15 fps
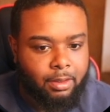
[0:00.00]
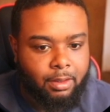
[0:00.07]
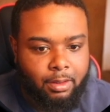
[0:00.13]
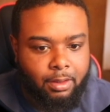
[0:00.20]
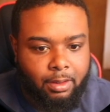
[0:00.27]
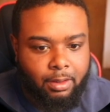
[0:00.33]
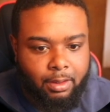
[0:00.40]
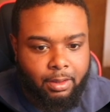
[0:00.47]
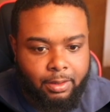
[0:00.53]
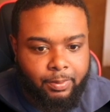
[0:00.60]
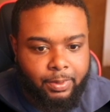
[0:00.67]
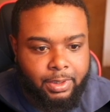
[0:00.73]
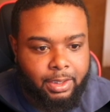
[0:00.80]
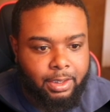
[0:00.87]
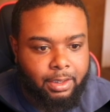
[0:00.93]
Let's see if we
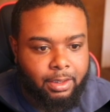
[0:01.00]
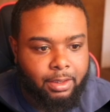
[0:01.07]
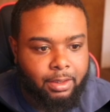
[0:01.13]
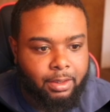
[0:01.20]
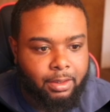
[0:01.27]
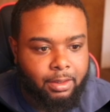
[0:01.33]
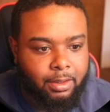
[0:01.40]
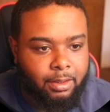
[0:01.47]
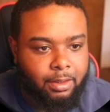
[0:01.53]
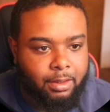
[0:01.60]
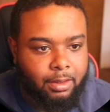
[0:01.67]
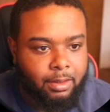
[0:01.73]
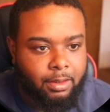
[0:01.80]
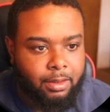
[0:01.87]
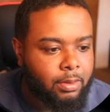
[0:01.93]
see it.
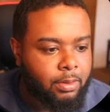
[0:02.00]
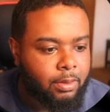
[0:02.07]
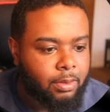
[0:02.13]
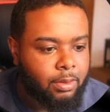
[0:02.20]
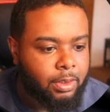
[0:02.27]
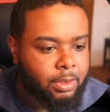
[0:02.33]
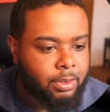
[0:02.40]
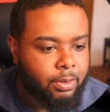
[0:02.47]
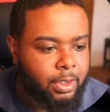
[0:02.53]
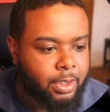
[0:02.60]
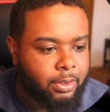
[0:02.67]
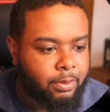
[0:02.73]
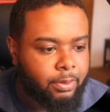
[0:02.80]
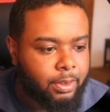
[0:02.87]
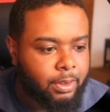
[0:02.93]
Let's go ahead and
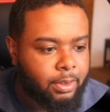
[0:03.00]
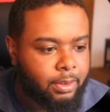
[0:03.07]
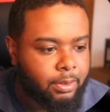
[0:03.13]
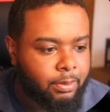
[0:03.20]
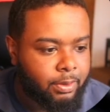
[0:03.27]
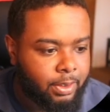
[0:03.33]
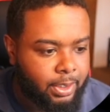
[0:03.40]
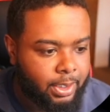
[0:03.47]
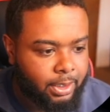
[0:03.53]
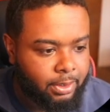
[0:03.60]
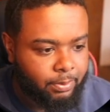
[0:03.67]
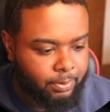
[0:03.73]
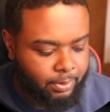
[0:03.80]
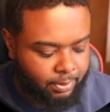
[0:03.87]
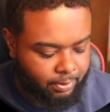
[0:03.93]
do the do the next
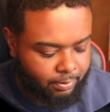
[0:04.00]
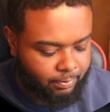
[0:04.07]
one.